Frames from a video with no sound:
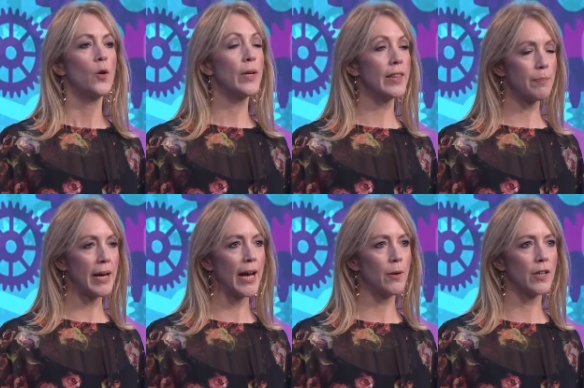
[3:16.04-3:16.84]
with the
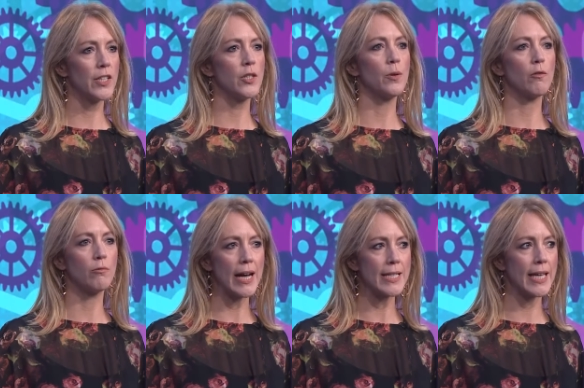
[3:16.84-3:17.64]
power to
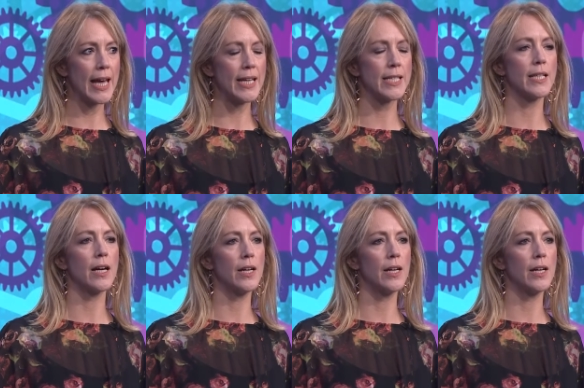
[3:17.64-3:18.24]
eradicate